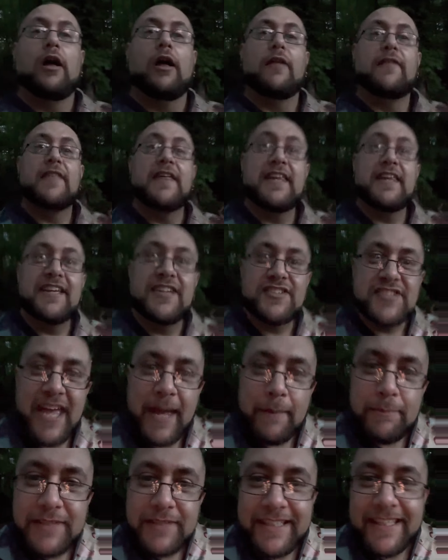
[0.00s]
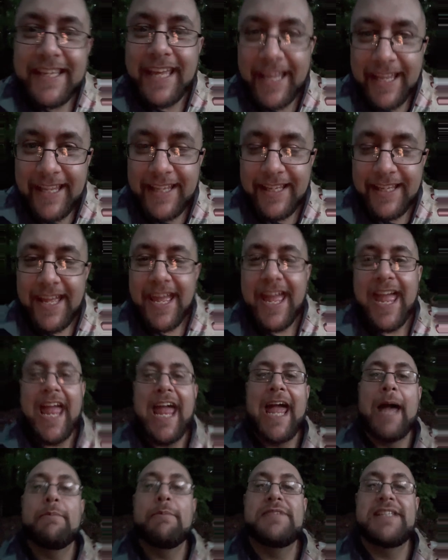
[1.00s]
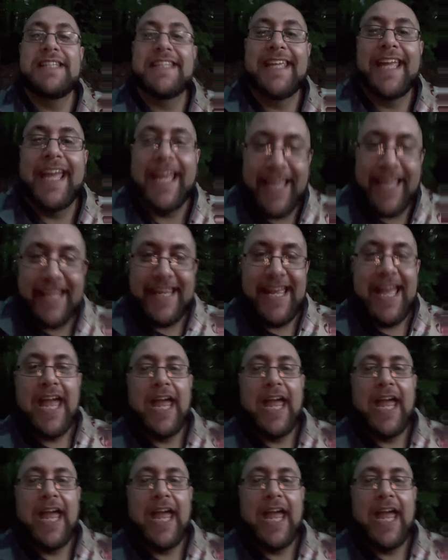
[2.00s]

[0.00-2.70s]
that it is an MDK. MDK.